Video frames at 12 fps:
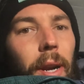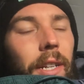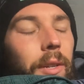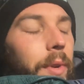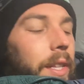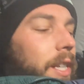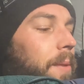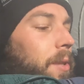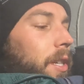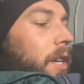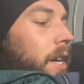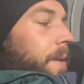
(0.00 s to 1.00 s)
place I wanted to come
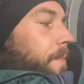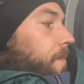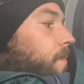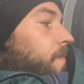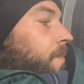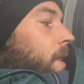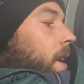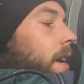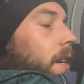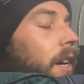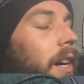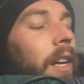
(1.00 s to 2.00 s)
tonight,
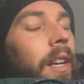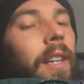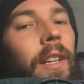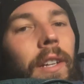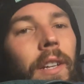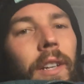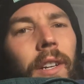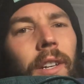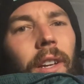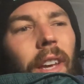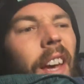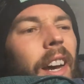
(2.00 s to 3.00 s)
and
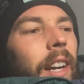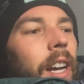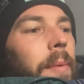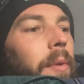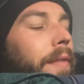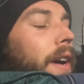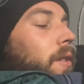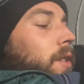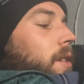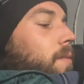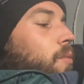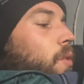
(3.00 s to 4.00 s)
yeah, had a couple of
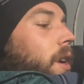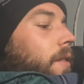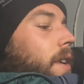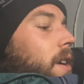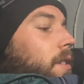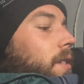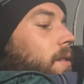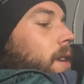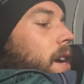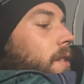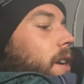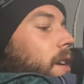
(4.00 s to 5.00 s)
hours walking around, and
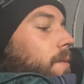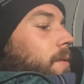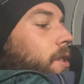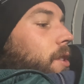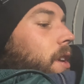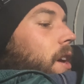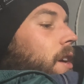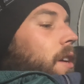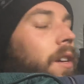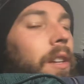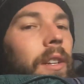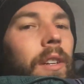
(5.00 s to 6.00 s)
now yeah, just gonna